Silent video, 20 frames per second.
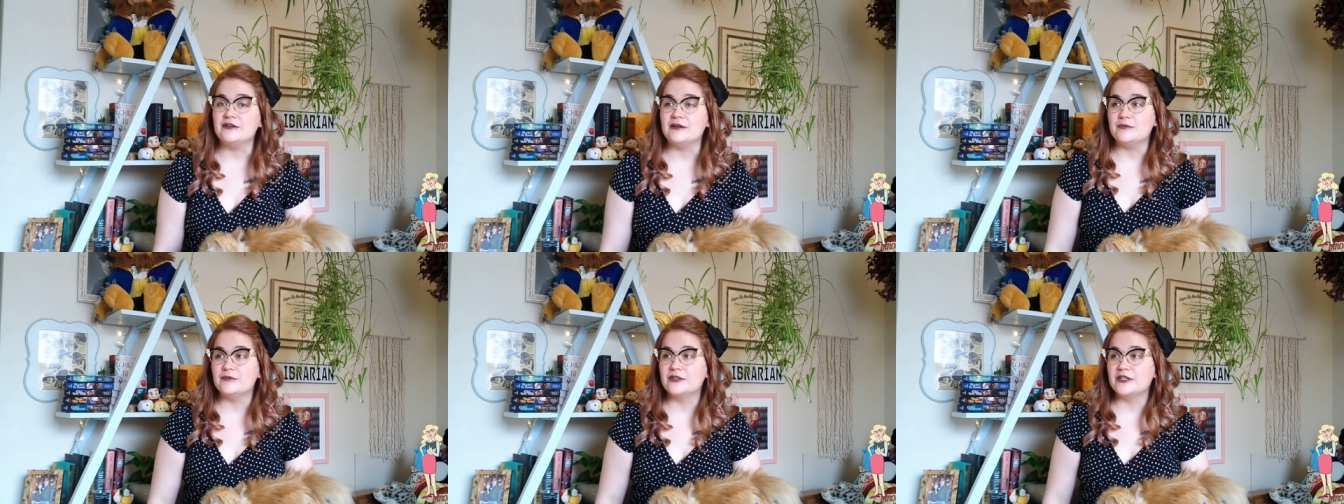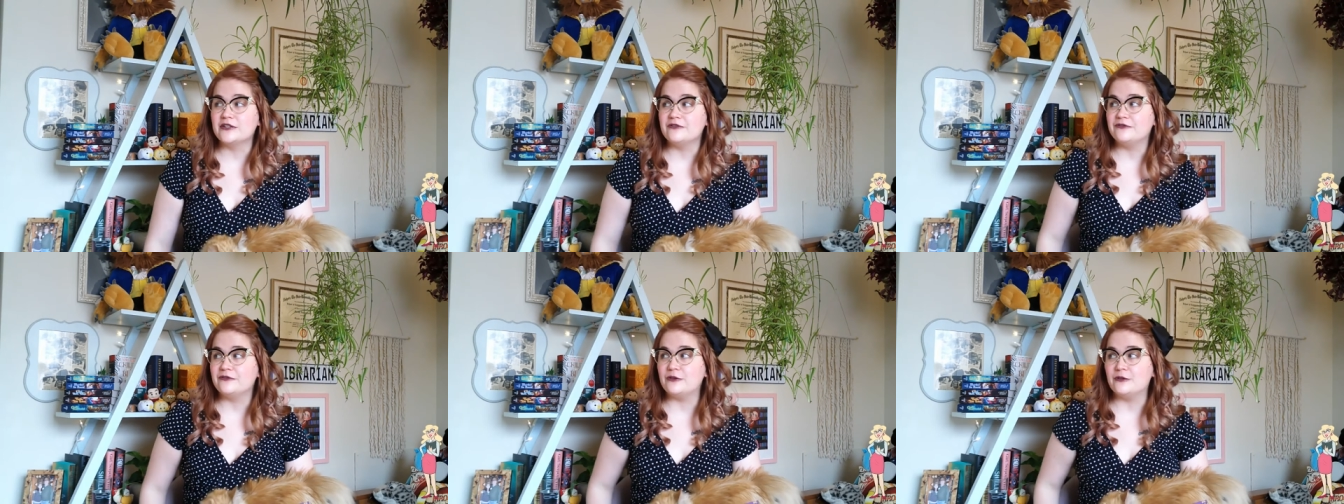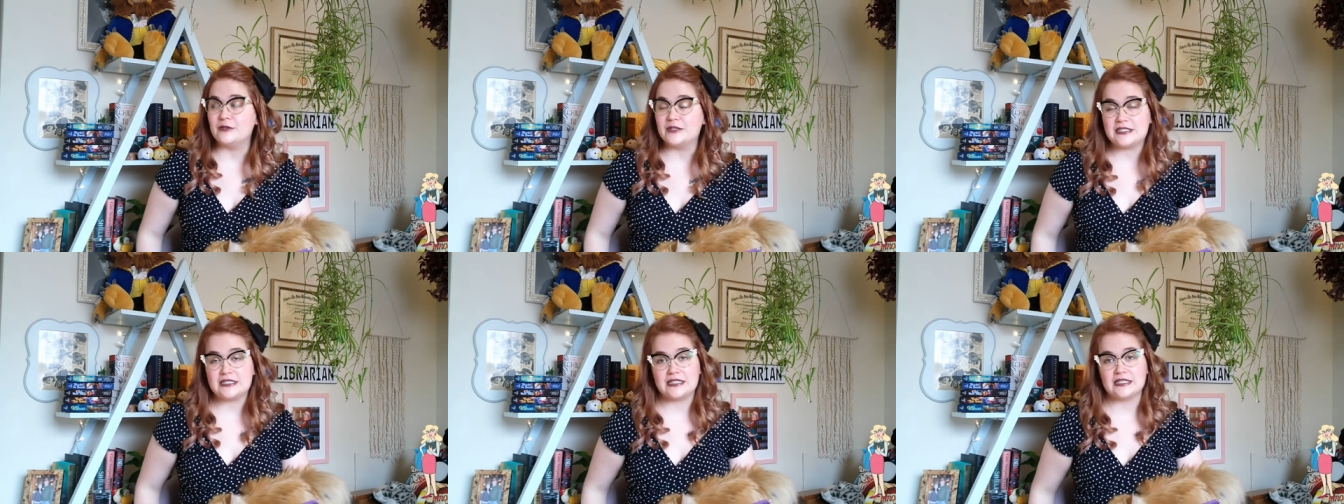I'm looking
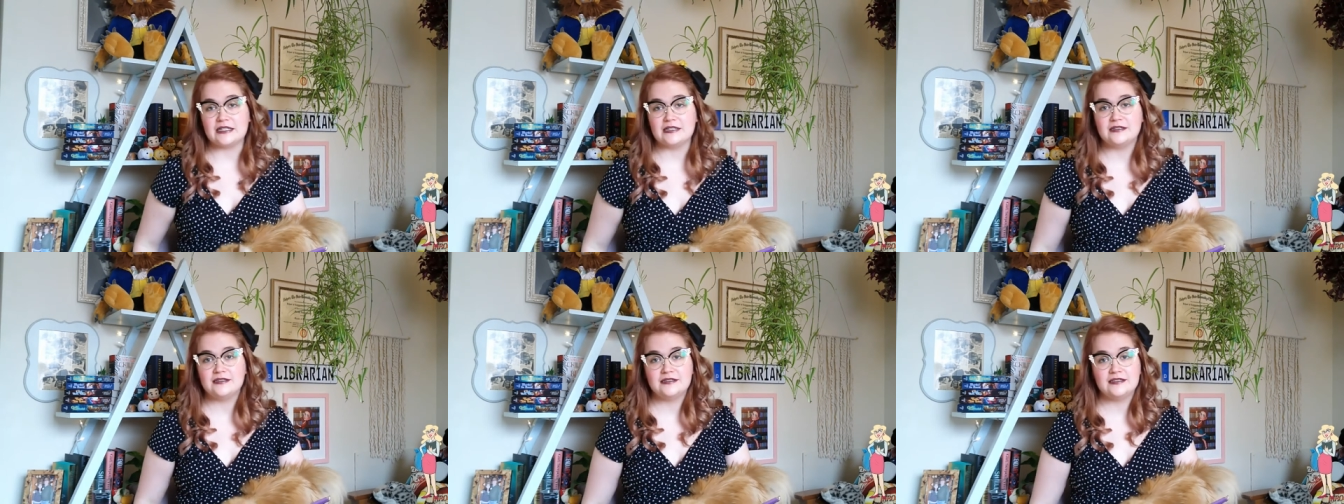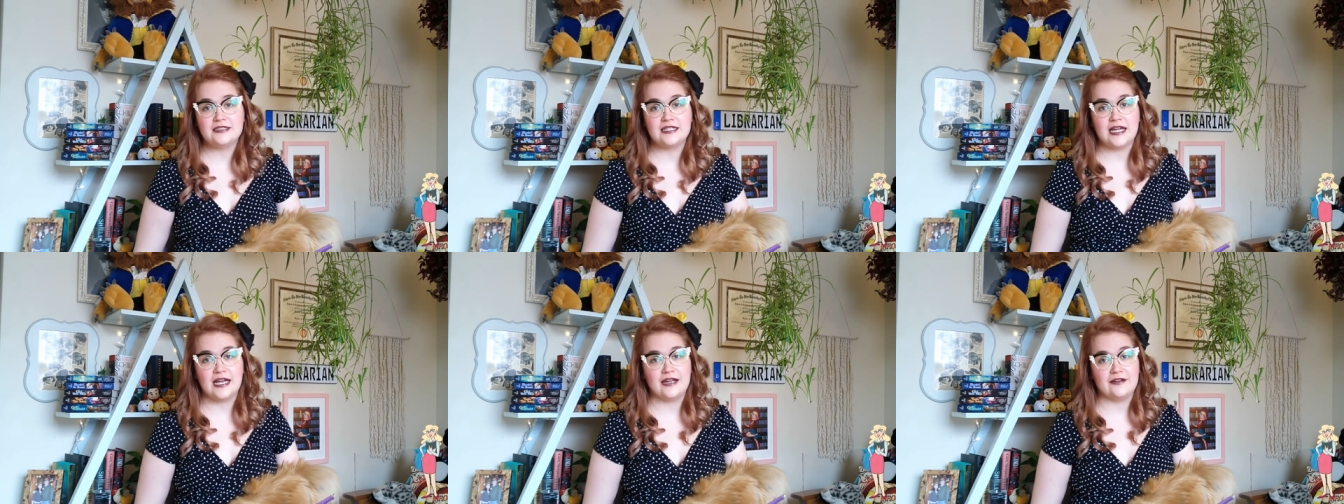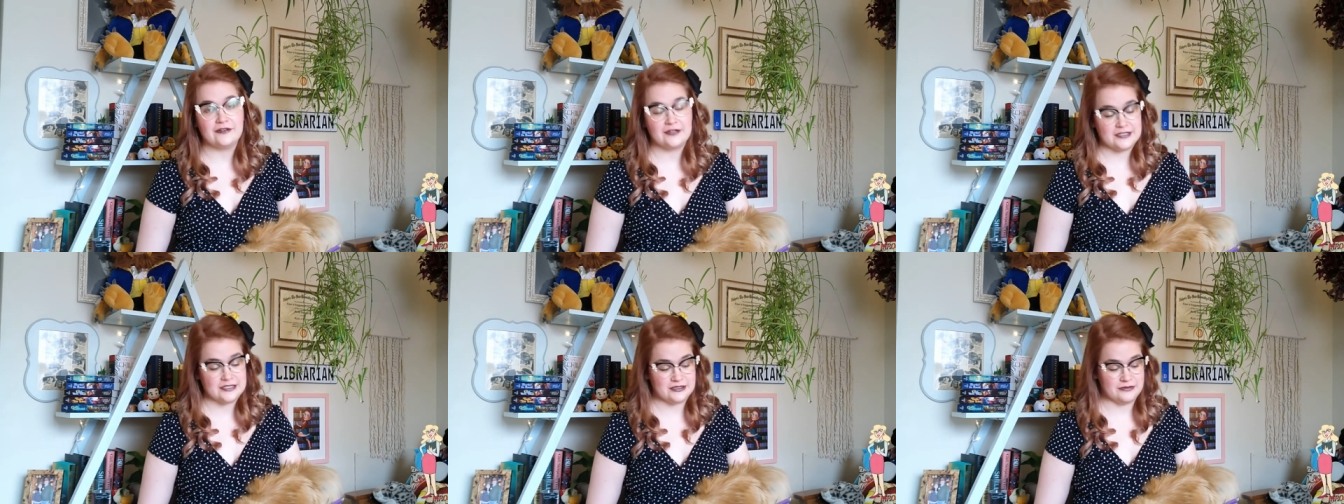forward to, to
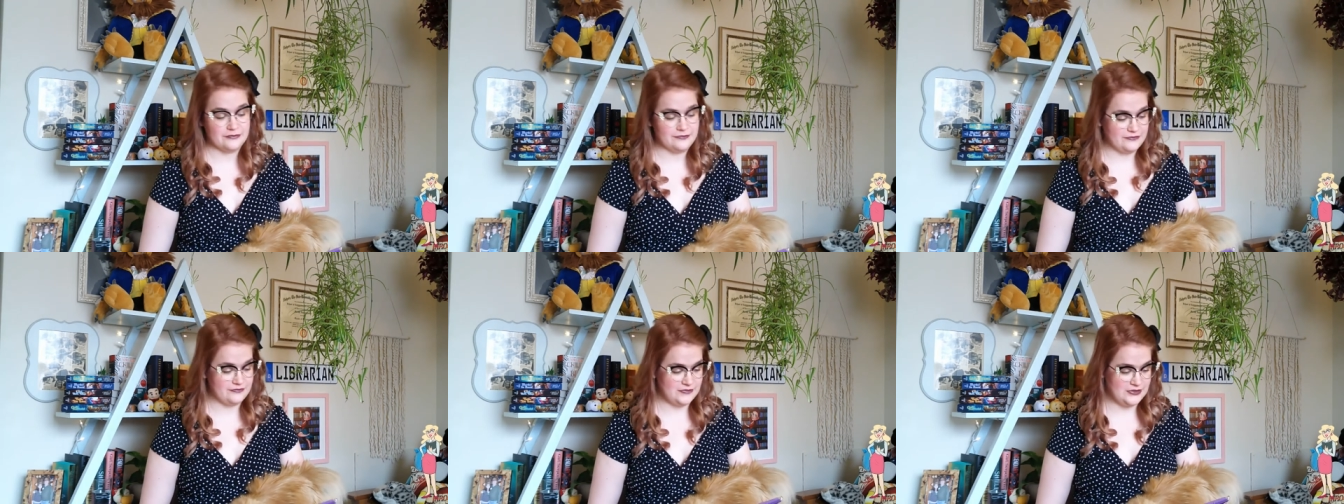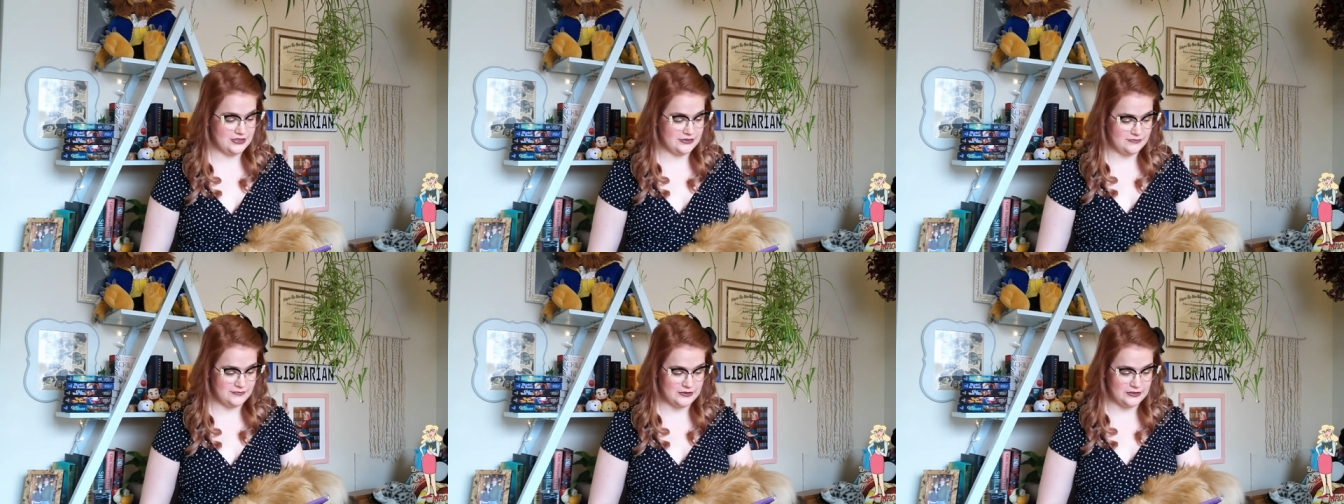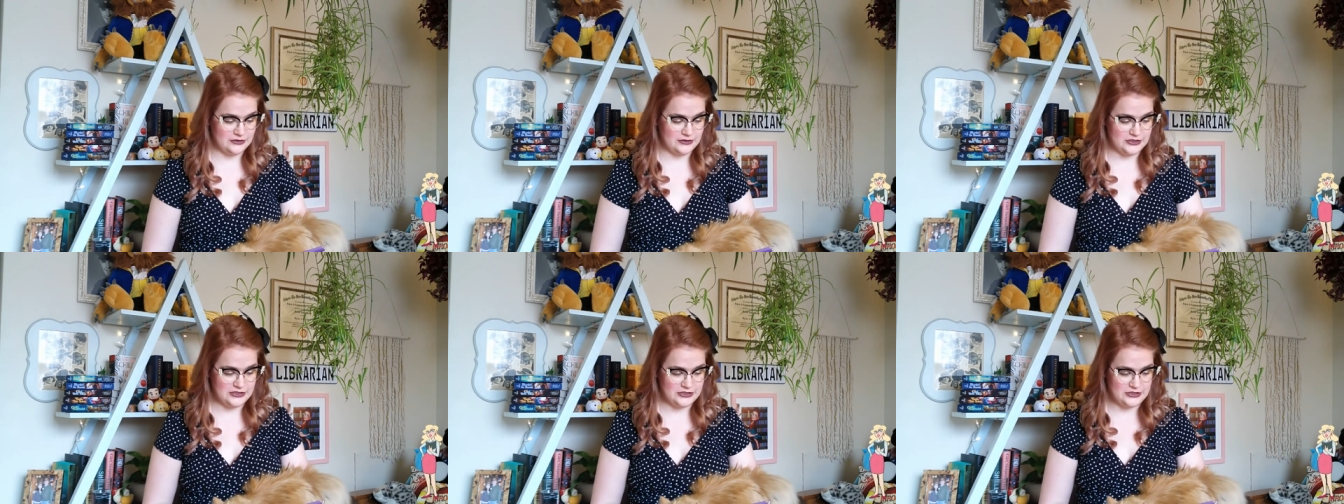having some, some
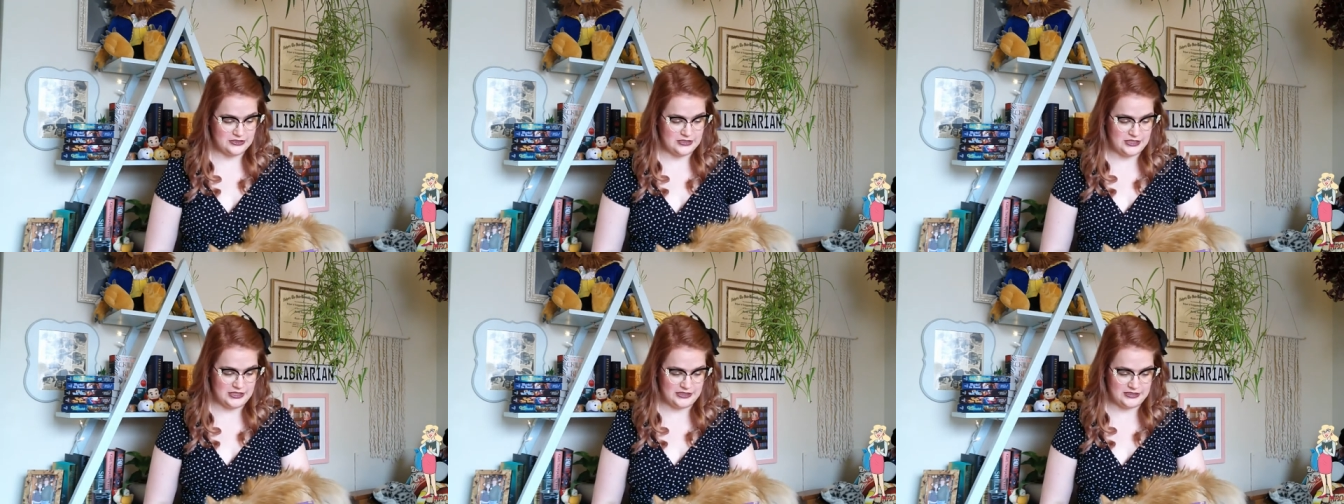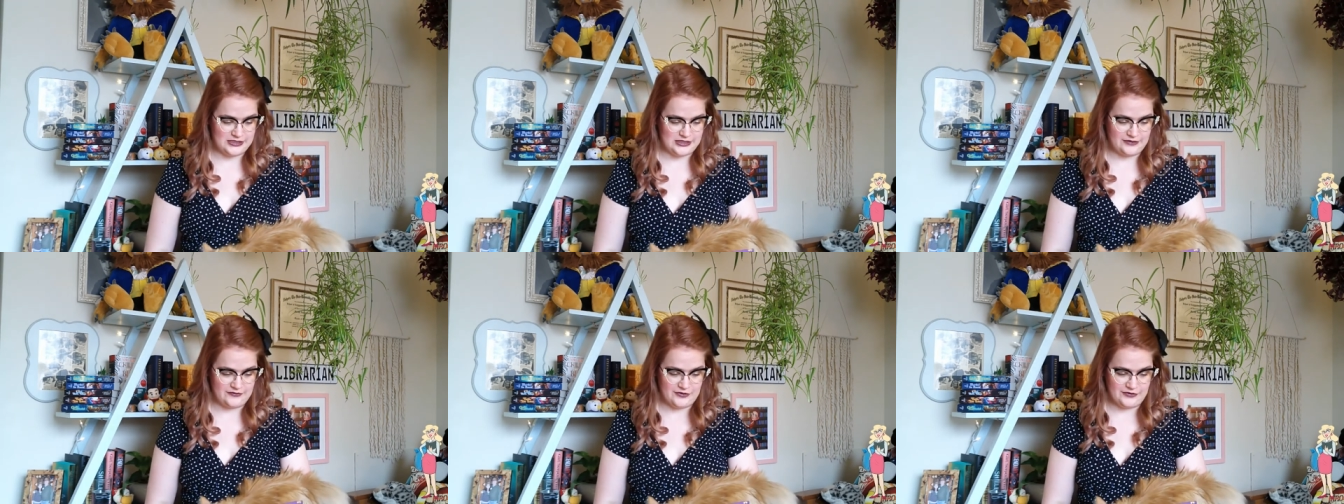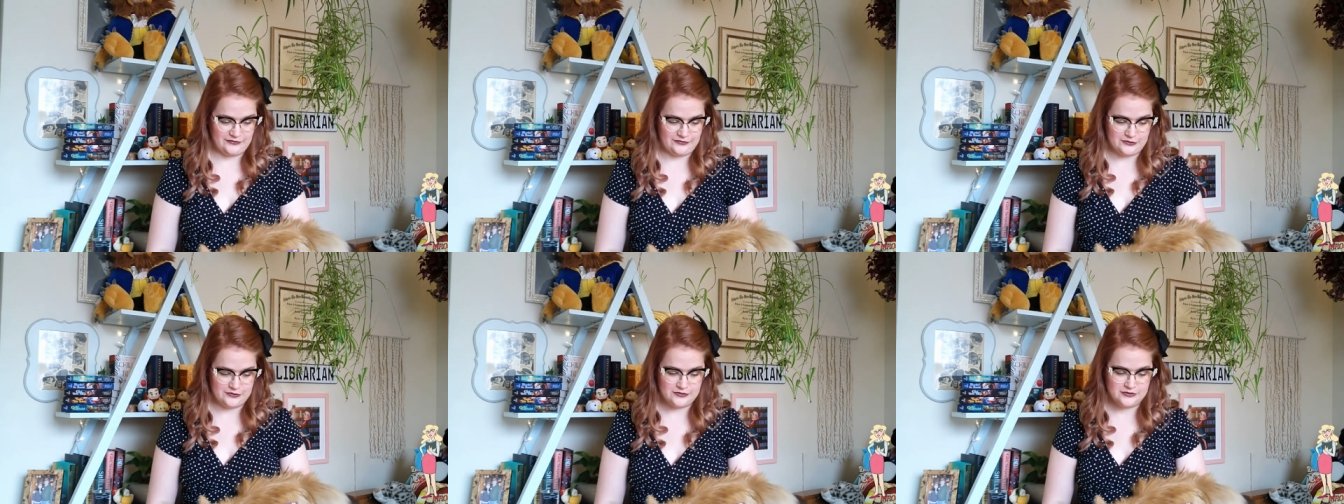delicious Thanksgiving
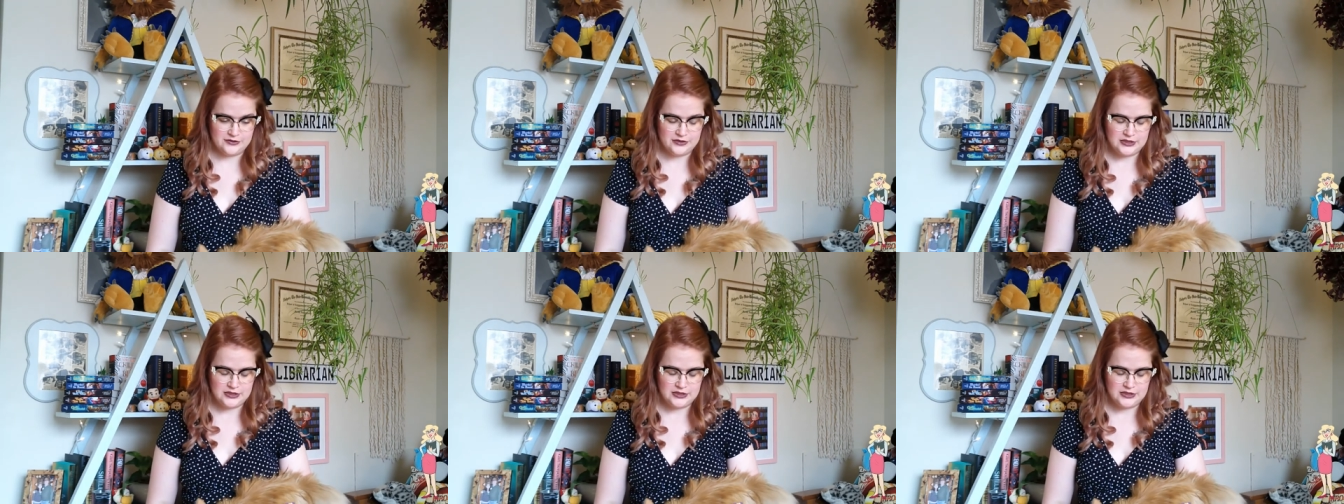food.